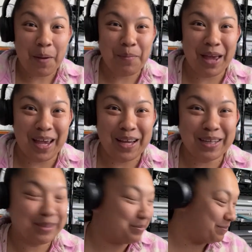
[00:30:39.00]
Pink.
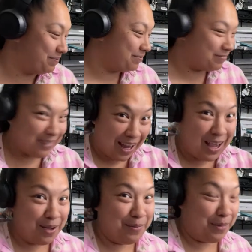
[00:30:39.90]
I
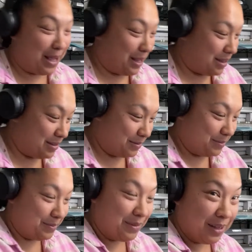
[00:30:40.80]
am pink.
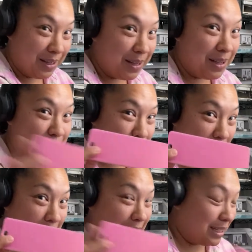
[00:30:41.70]

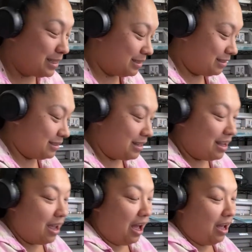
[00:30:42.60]
Pink.
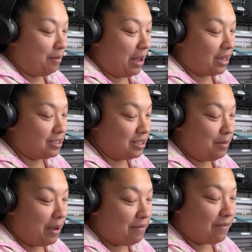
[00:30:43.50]
Actually,
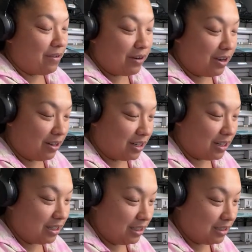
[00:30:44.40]
my favorite
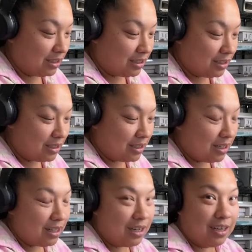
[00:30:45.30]
color
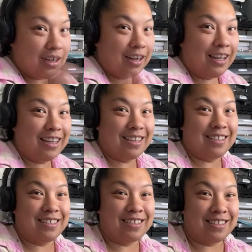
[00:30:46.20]

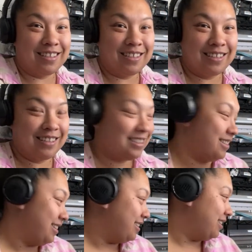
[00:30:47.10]
is
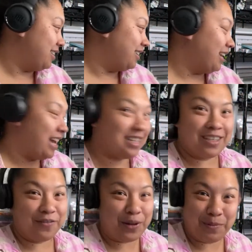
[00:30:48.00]
like
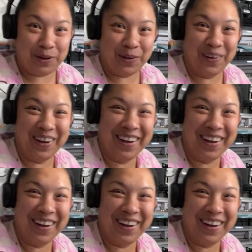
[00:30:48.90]
Tiffany blue.